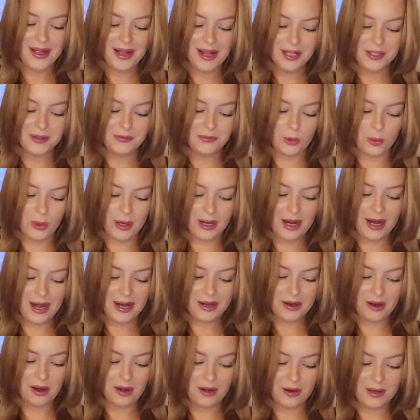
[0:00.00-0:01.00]
It's
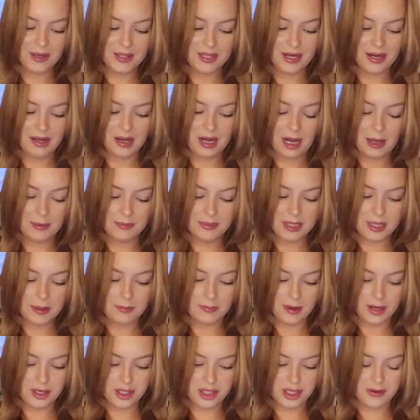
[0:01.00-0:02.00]
$49 and it comes in a
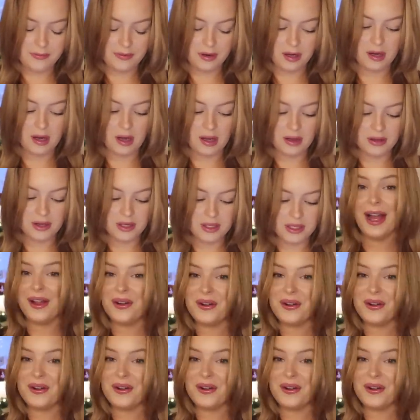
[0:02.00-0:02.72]
bunch of different colors.